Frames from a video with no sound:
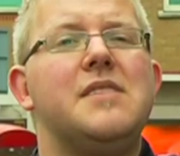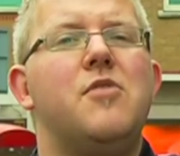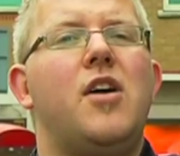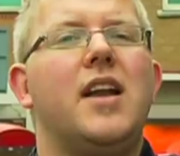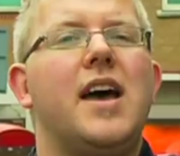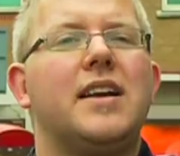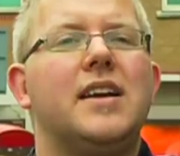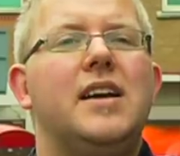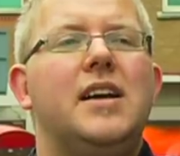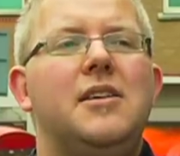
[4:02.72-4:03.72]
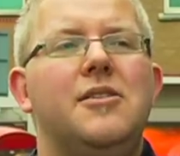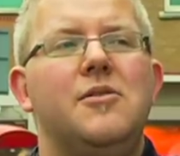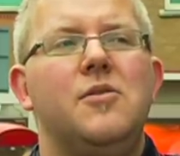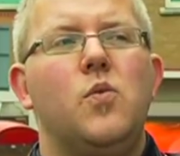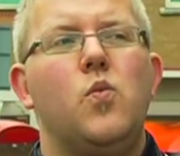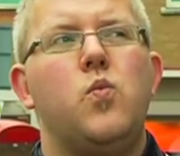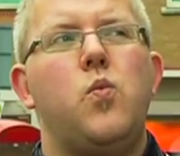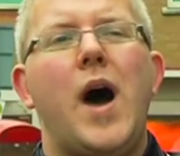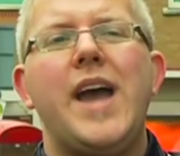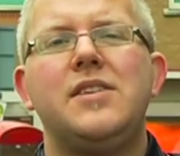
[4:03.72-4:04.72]
more like
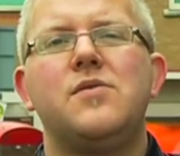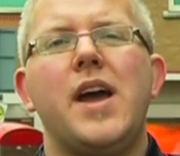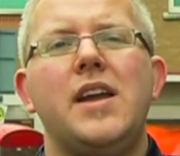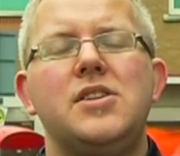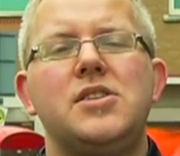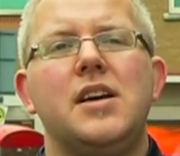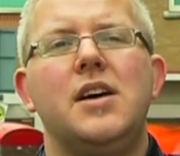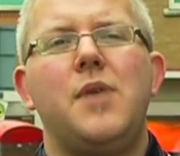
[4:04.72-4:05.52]
wide-ranged,